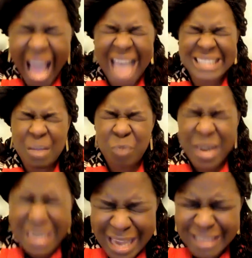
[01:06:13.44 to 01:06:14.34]
As I
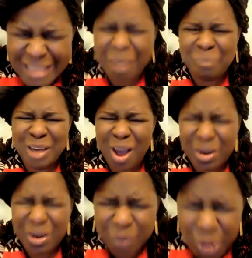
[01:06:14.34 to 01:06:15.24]
release the
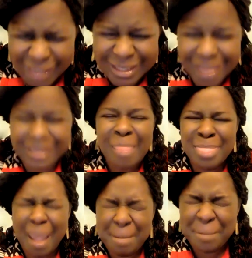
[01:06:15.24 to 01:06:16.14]
blood of Jesus,
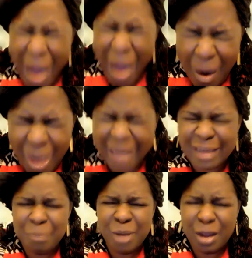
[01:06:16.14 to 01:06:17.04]
the power
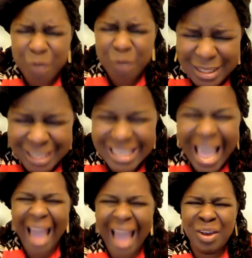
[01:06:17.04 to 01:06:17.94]
in the blood of Jesus,
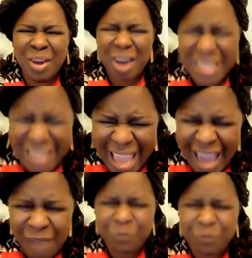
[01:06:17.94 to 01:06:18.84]
I curse
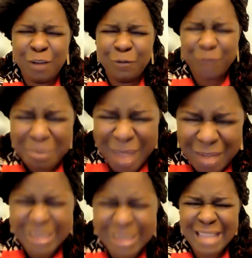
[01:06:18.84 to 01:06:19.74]
every
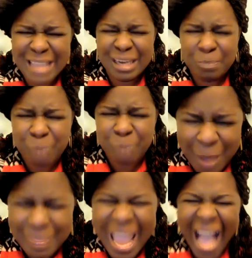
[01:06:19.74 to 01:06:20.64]
female related
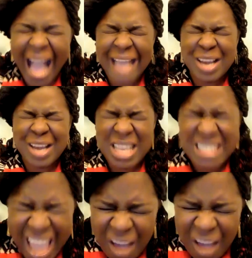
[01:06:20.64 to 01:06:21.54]
problem. I
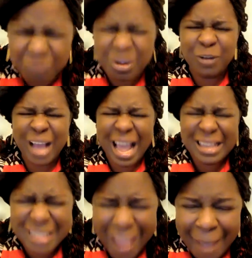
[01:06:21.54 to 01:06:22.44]
curse every
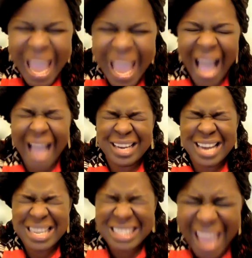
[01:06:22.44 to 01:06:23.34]
cancer. I
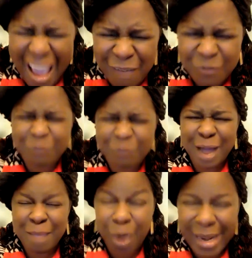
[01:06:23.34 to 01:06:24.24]
curse every
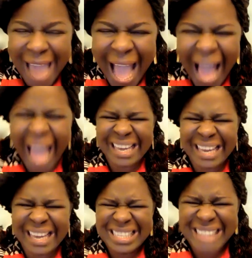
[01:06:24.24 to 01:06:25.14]
fibroid. I
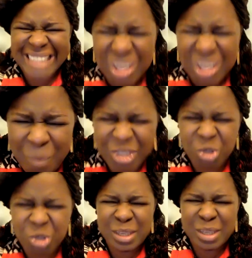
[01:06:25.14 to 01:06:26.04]
curse
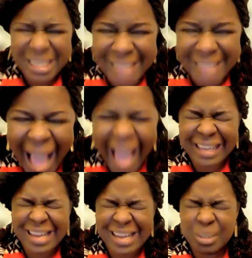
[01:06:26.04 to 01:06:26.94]
endometriosis.
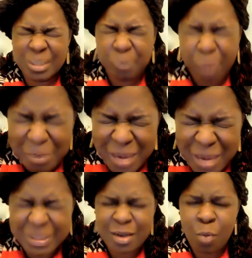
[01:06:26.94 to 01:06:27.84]
I curse
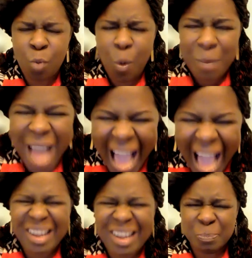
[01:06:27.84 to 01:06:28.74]
problems in the womb.
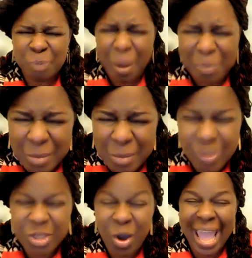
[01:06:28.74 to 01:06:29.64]
I curse
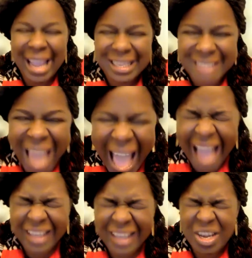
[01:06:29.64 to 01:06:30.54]
problems with your eggs.
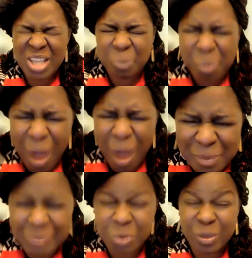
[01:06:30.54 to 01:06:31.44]
I curse
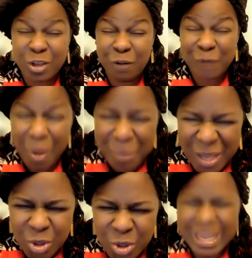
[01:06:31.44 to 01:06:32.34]
problems with your
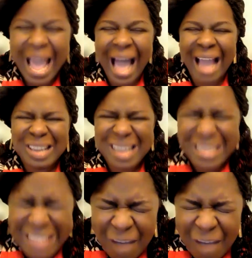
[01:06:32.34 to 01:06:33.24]
fallopian tube. I
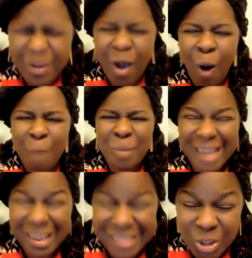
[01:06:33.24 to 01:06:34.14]
curse every
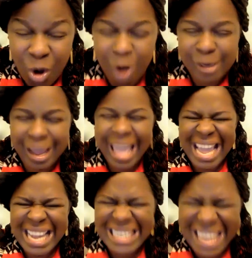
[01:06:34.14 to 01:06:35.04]
hormonal disorder
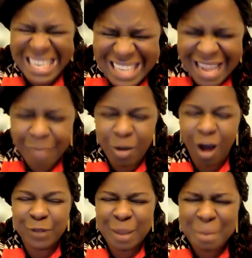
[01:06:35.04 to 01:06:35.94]
in the name
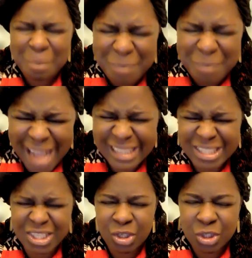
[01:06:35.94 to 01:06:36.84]
of the
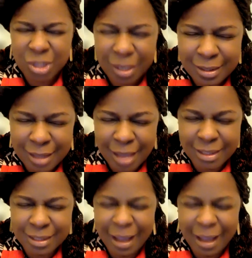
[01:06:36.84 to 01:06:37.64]
mighty Jesus,